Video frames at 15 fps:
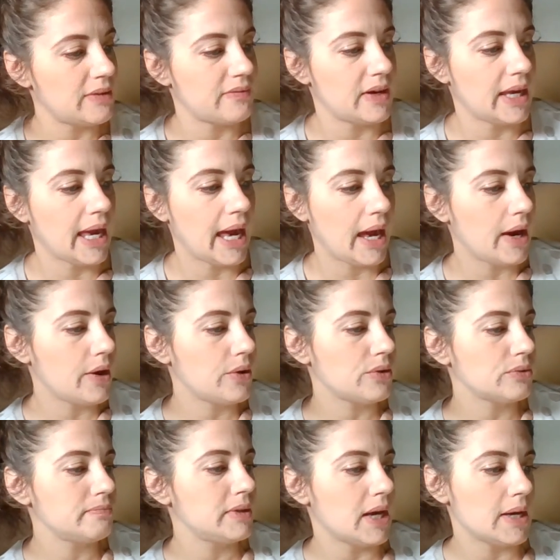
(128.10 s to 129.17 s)
a
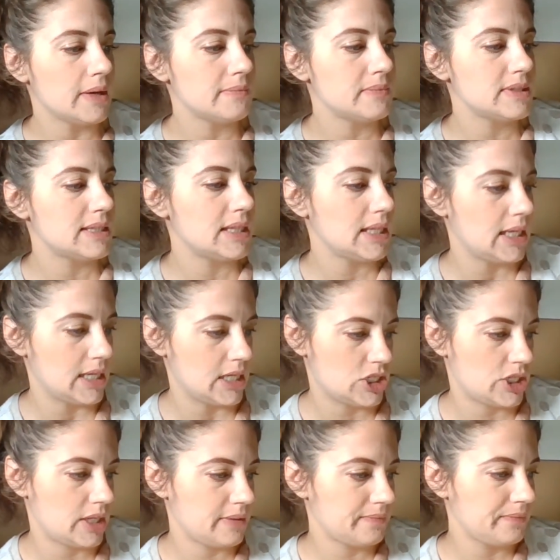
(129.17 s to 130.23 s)
Cow Comes in the
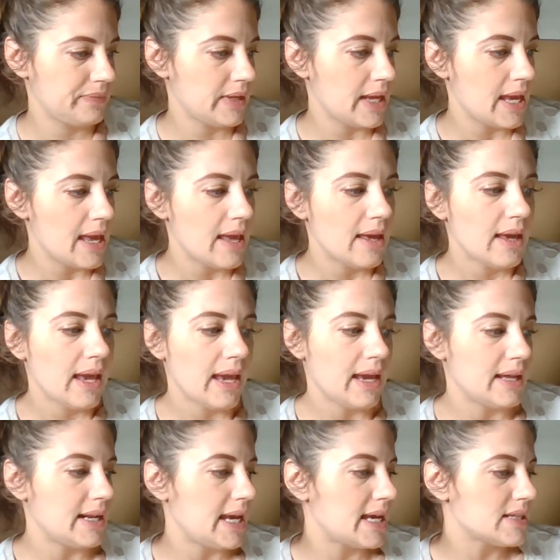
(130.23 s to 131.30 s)
Kitchen,
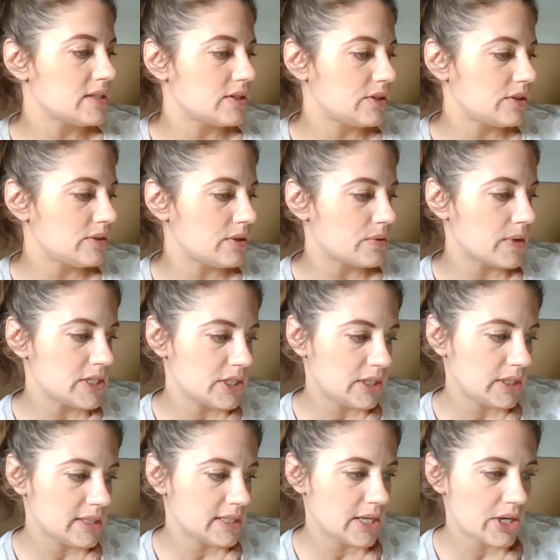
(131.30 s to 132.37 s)
and answer the
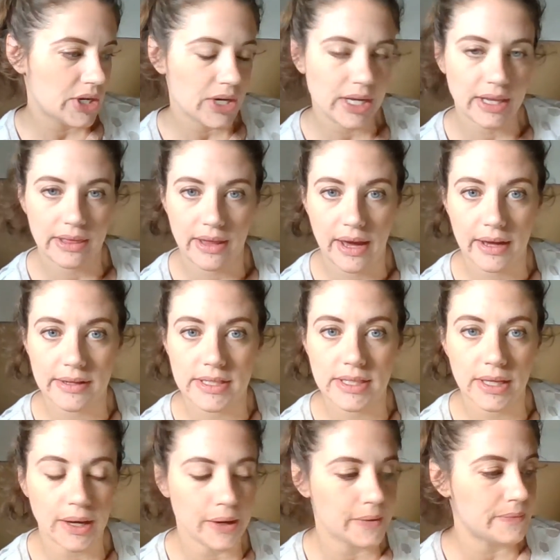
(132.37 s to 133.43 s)
questions that are in that,
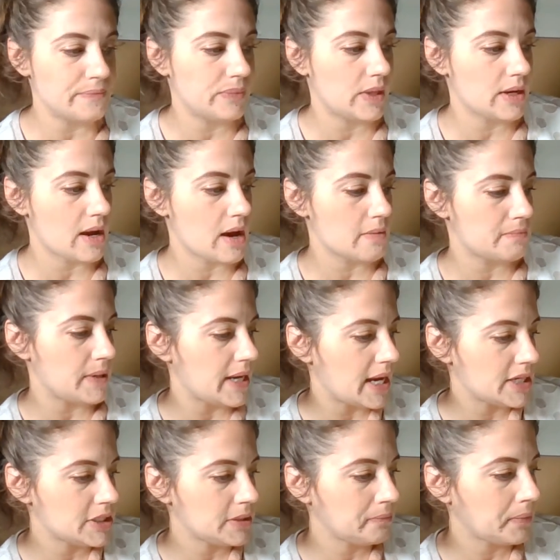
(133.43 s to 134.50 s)
the
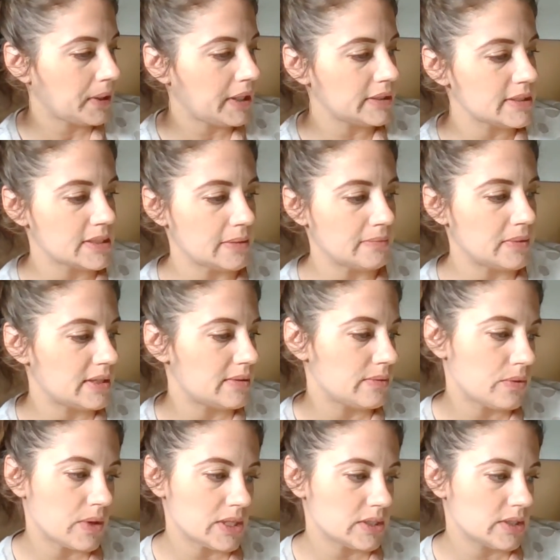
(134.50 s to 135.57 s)
comprehension part. Some of the
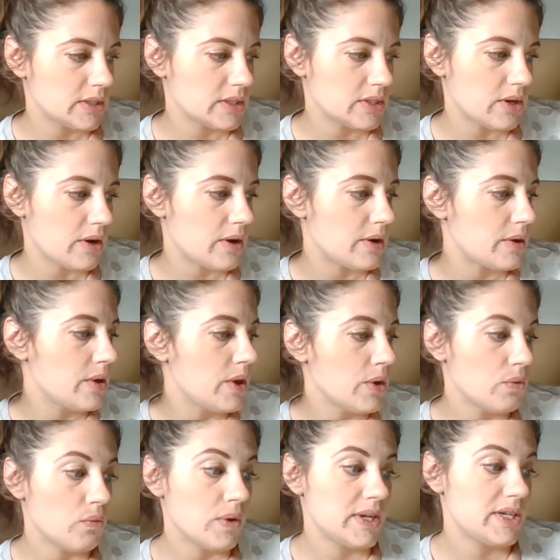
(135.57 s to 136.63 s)
questions are,
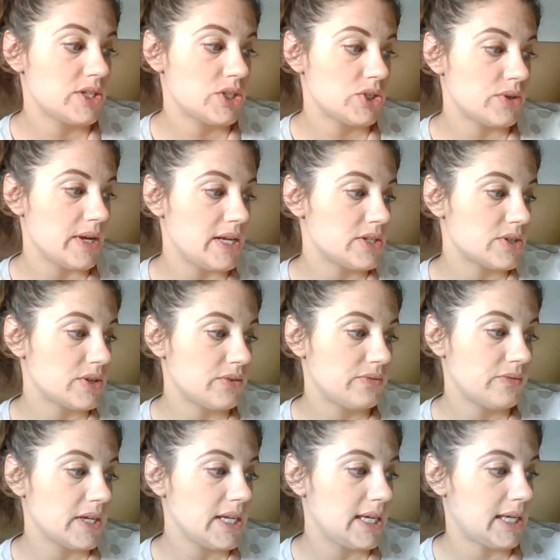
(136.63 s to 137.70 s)
what is strange or
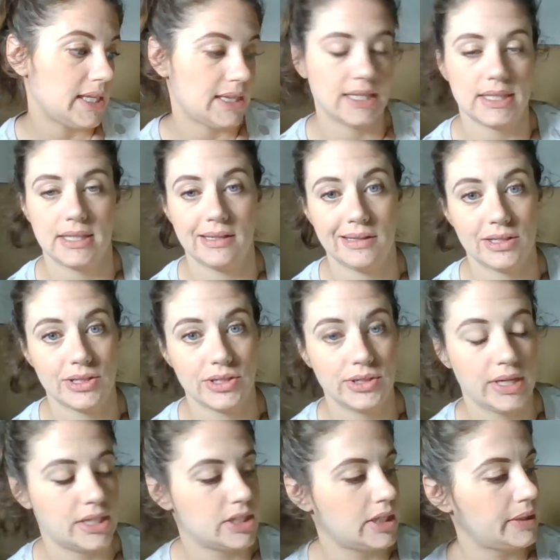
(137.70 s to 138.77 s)
funny in this
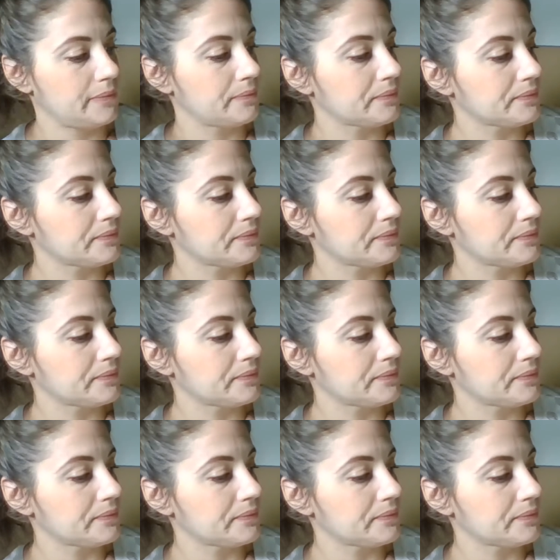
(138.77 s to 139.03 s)
illustration?